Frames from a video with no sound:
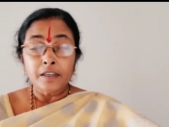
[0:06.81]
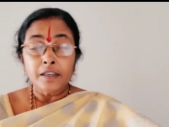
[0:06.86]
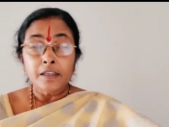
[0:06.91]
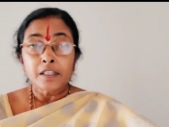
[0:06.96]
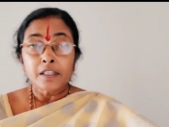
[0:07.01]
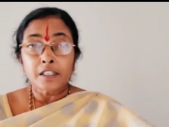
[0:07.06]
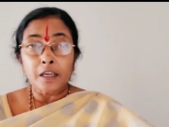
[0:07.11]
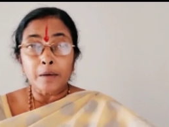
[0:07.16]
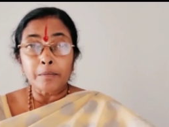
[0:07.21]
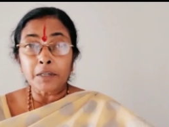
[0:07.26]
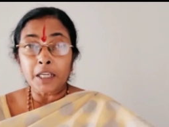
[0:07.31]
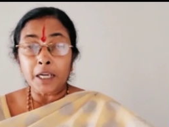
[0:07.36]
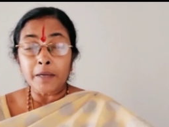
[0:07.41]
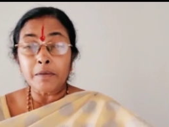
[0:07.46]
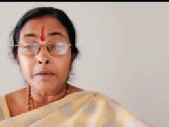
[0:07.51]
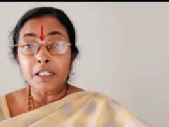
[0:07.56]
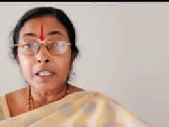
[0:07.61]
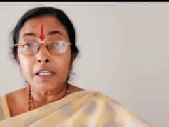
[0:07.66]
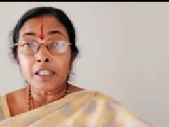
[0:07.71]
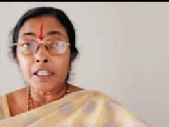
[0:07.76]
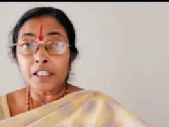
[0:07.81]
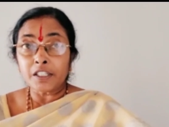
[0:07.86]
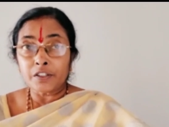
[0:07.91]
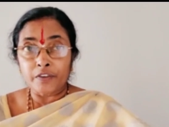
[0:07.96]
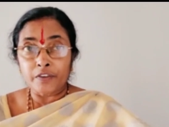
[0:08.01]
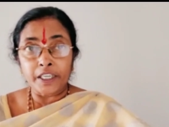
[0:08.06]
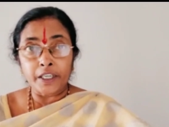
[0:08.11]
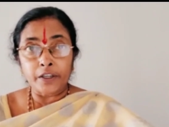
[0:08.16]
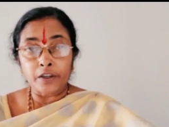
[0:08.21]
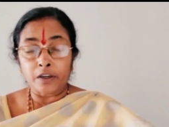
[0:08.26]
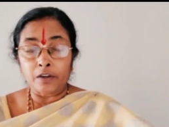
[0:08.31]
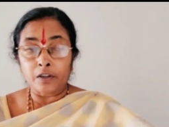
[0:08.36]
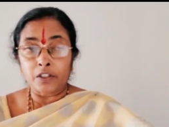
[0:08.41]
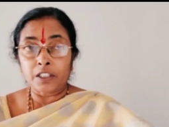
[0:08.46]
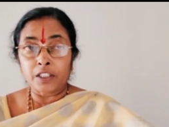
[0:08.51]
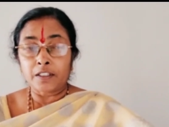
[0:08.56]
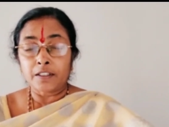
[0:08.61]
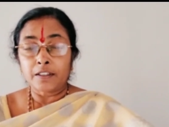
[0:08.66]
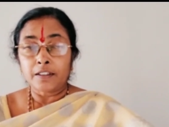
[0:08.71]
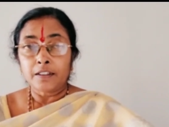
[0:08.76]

sometimes it is very hot.